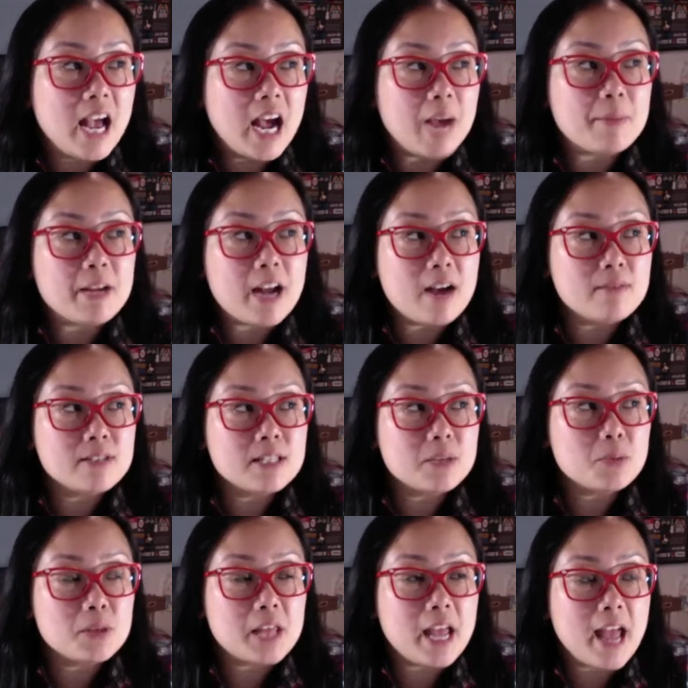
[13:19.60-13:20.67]
I mean, obviously,
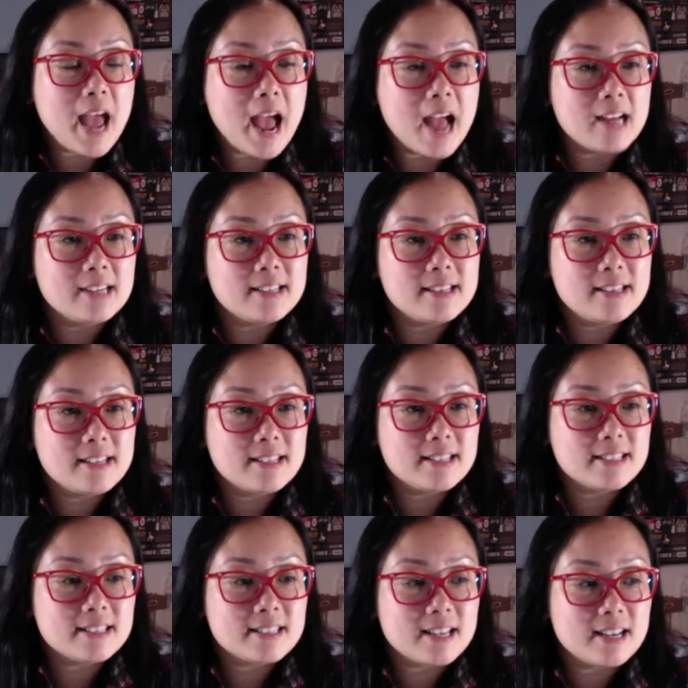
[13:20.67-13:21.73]
when they had
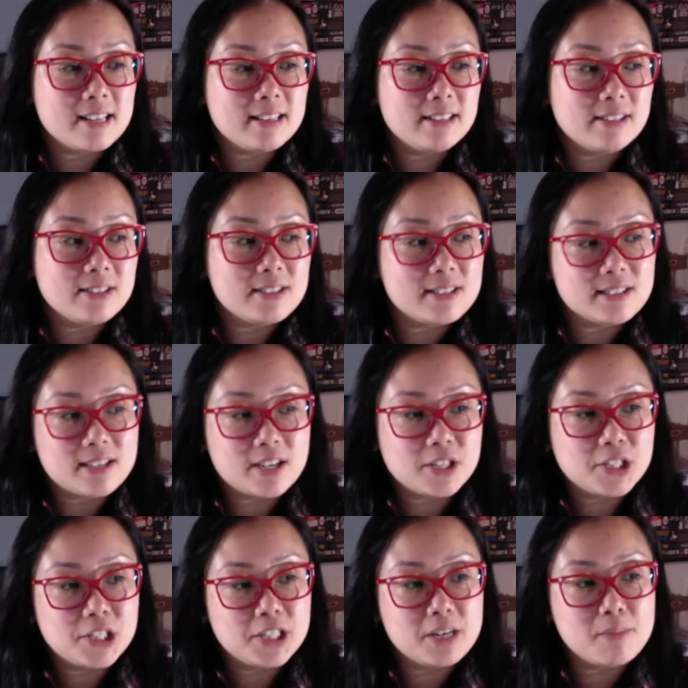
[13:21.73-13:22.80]
this little
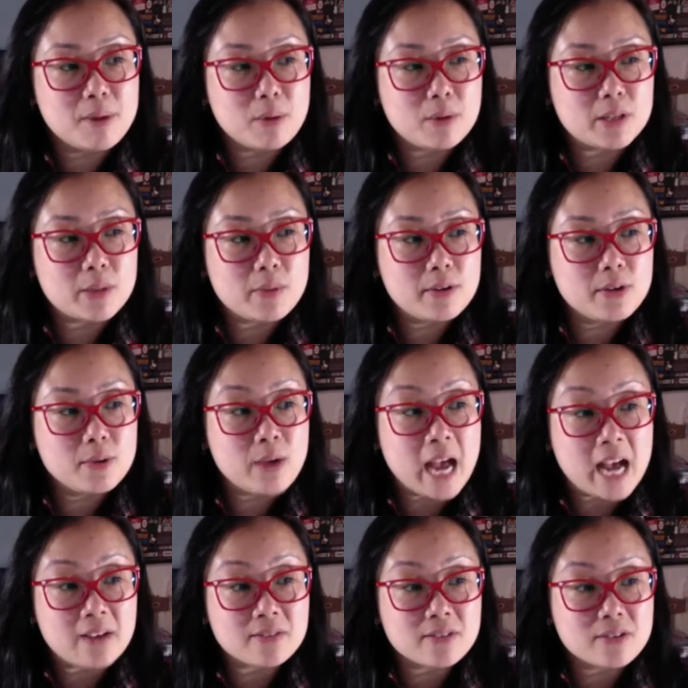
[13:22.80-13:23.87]
discussion about what they would do
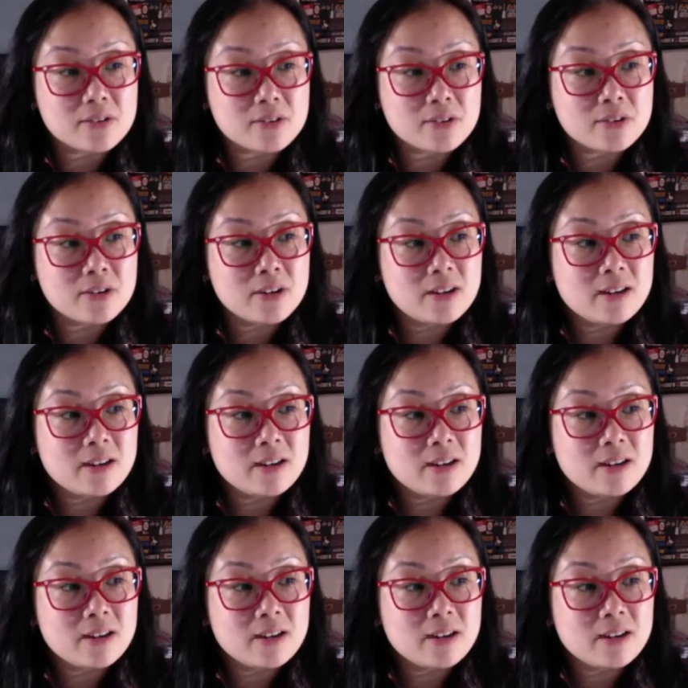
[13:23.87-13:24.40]
after